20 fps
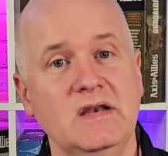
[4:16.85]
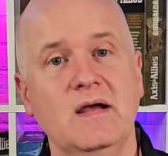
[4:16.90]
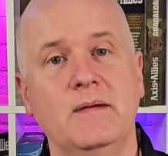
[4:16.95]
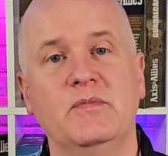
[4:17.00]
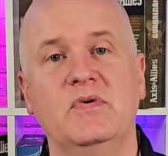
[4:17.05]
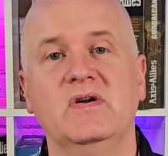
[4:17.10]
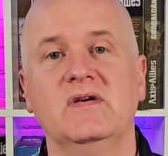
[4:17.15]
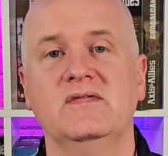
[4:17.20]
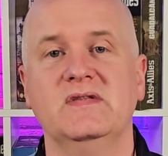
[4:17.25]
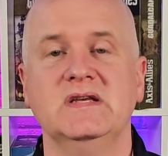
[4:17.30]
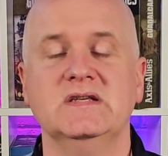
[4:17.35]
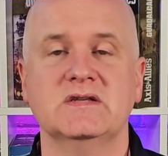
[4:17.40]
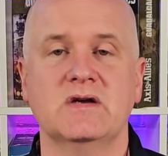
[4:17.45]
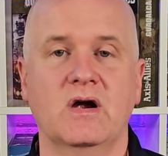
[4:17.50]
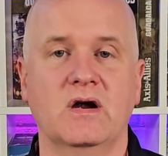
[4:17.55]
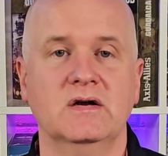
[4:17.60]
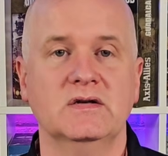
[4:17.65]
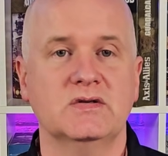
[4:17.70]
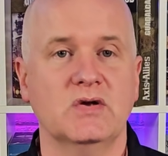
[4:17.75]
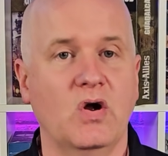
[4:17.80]
number of these
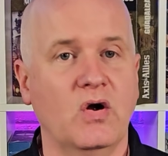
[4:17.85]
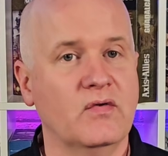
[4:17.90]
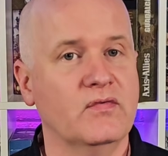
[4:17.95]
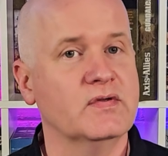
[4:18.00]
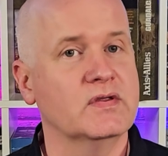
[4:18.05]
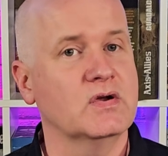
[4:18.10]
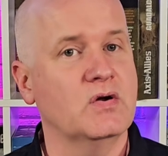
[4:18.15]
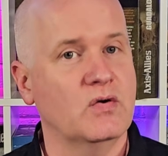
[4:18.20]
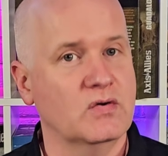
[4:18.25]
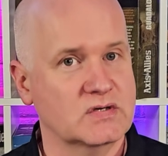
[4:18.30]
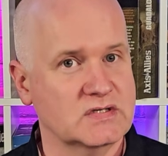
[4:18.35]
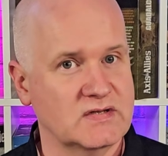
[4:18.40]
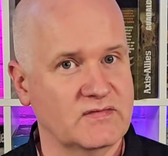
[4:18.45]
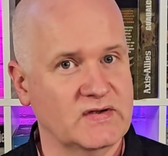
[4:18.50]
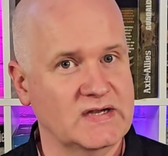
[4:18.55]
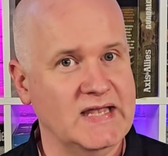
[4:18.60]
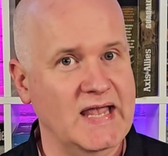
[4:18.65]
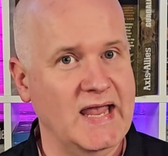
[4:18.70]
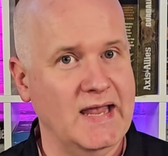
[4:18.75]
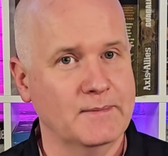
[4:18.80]
cards over the course of
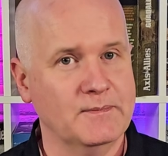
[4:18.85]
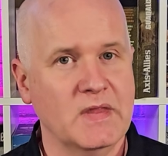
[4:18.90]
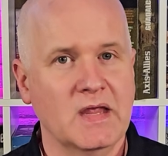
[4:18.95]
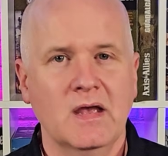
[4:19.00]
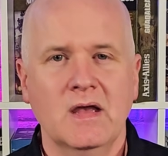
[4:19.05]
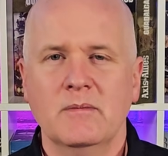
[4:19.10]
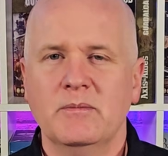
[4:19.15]
a game,